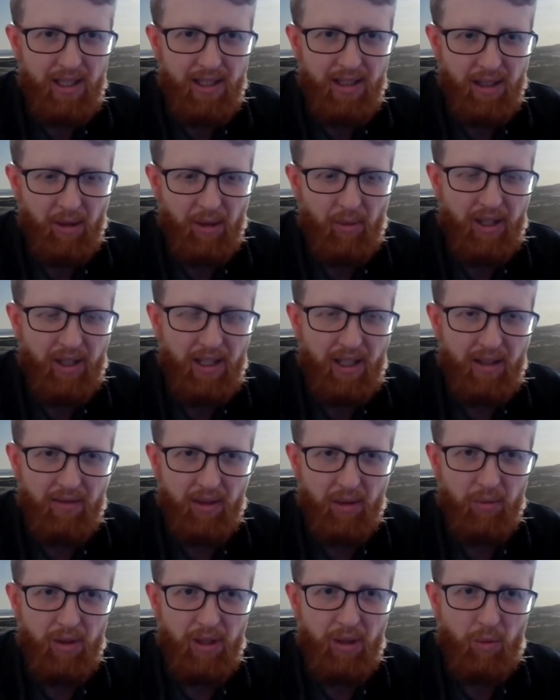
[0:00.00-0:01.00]
That yeah. we can
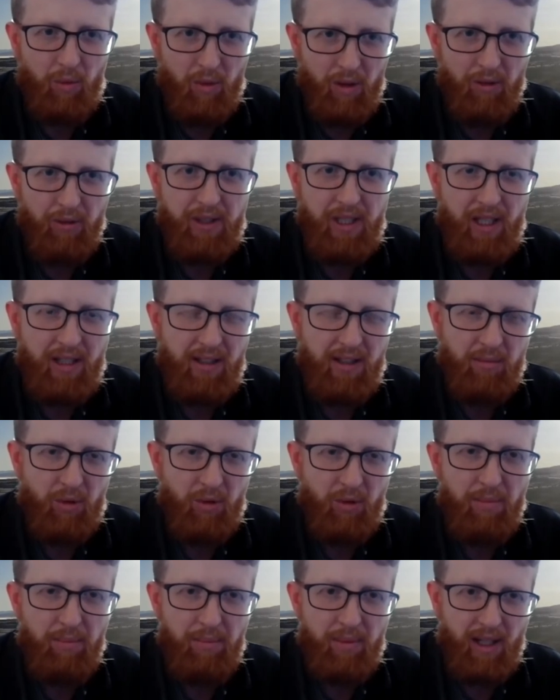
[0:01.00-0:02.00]
have a real-world tangible
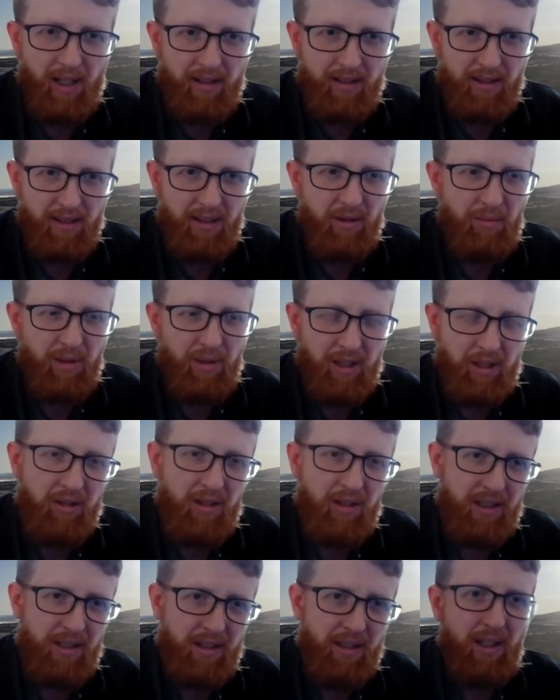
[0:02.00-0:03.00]
impact, that there will be
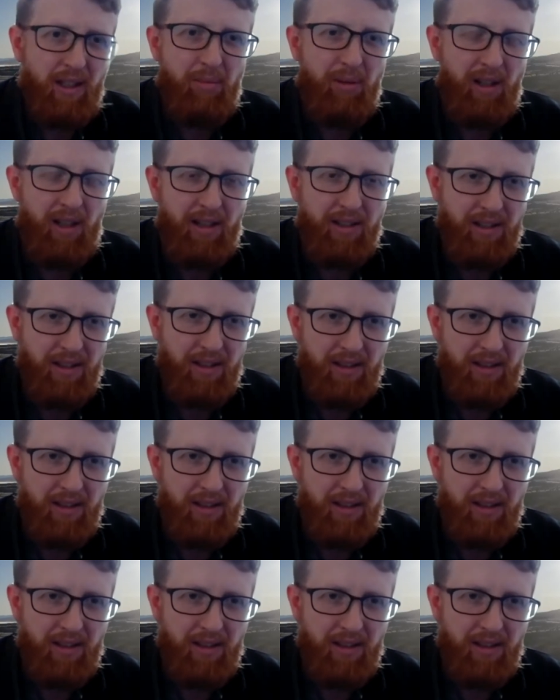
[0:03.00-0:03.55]
trees that are planted